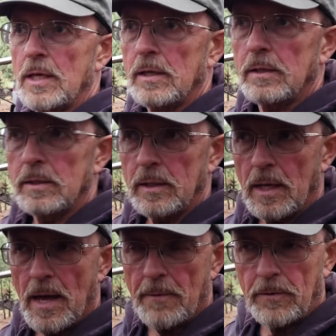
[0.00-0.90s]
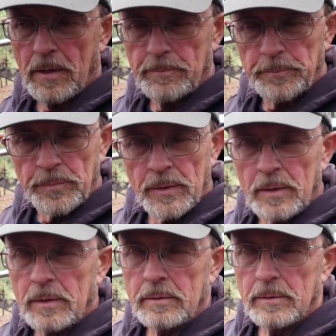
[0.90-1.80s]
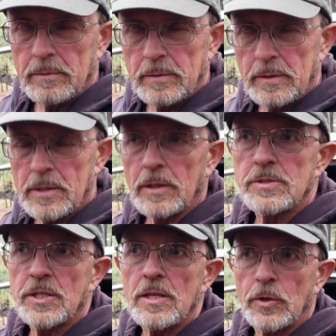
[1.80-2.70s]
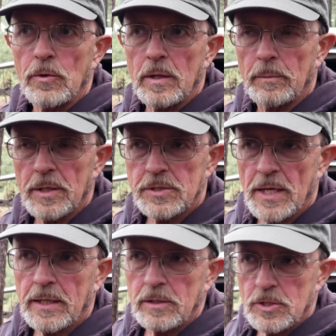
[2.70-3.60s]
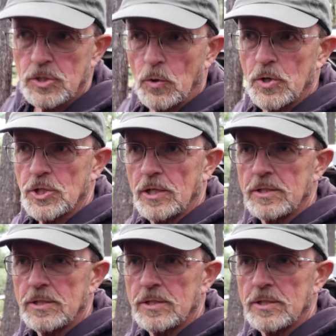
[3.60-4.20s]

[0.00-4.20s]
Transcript: They have you can see through them, but it's like a distortion.